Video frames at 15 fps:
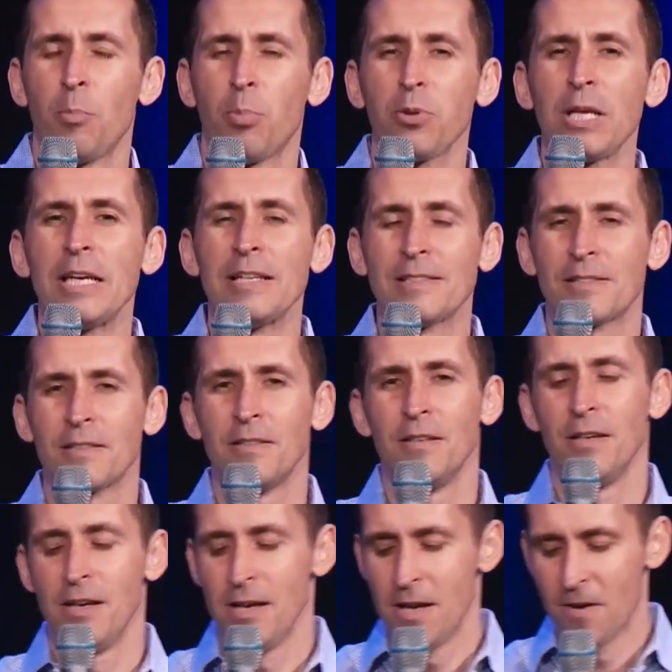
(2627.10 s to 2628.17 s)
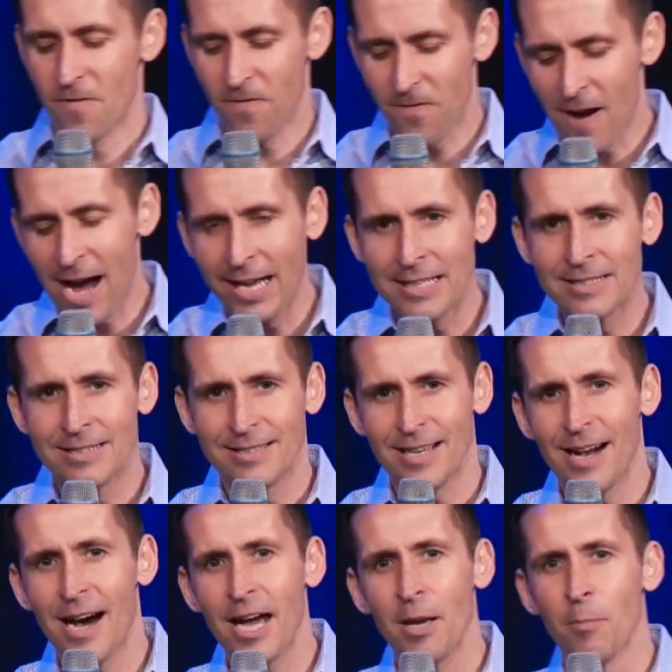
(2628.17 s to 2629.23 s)
please find
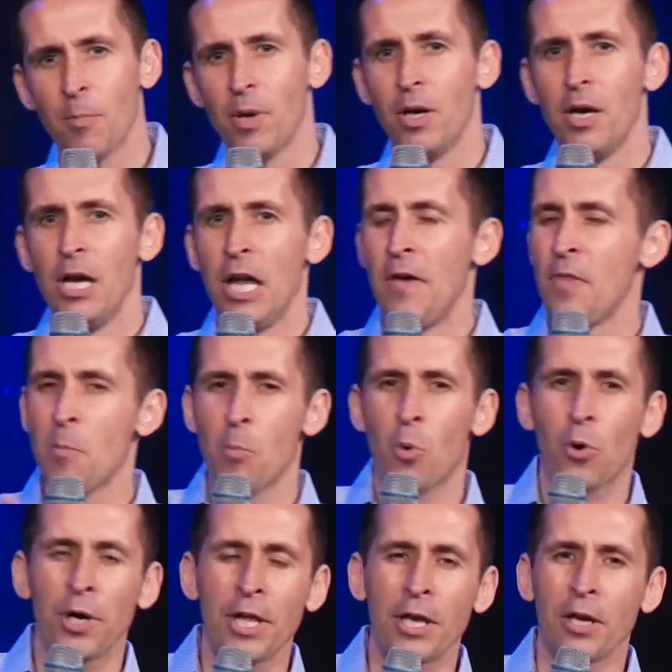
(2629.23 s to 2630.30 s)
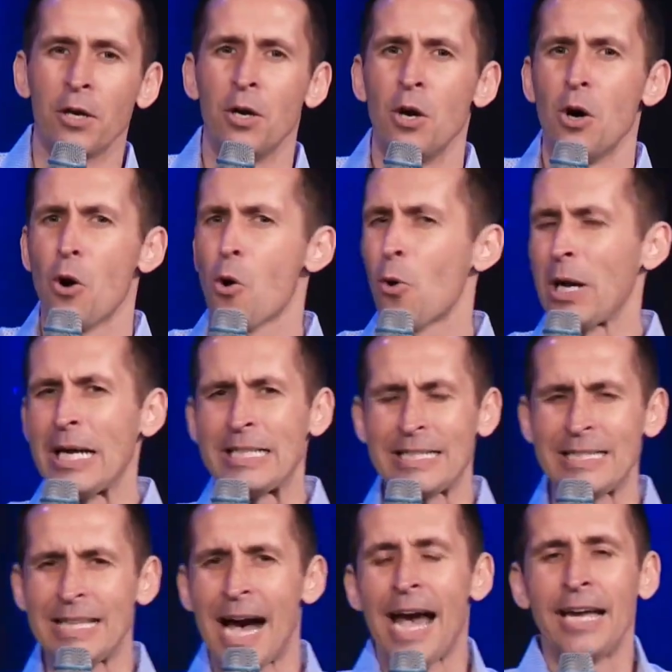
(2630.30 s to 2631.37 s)
time in the morning or
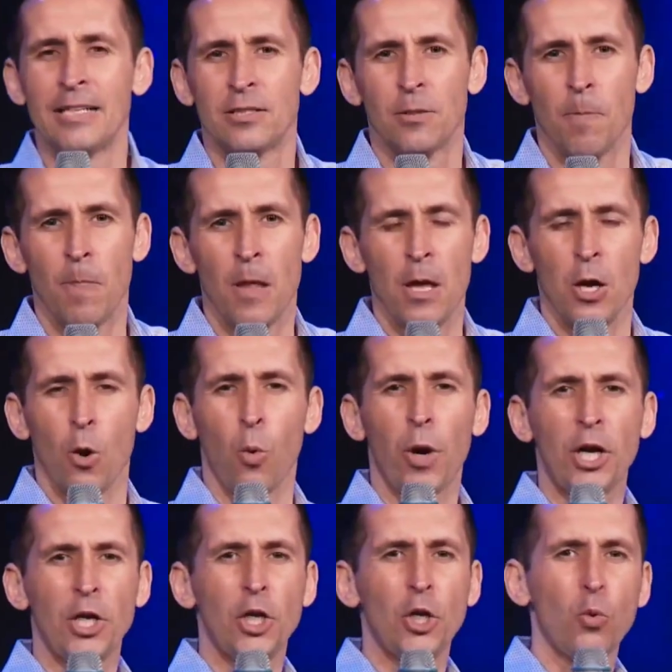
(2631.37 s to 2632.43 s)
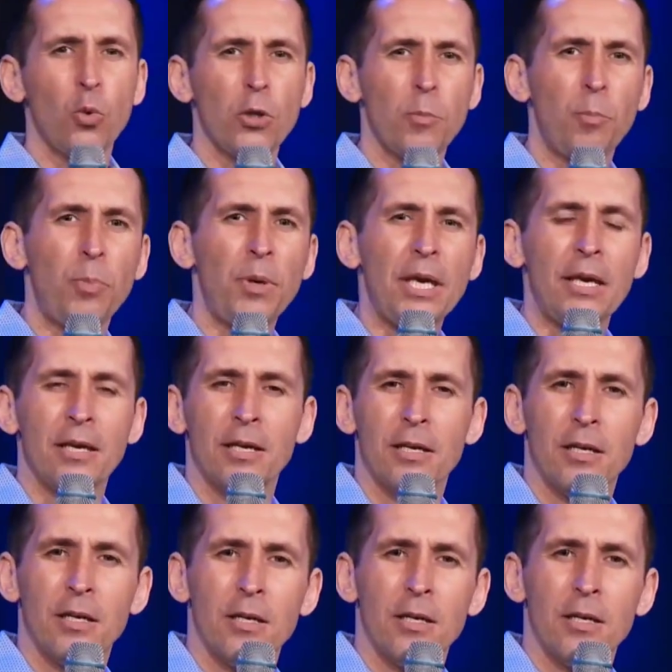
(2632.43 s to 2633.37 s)
at night where you will be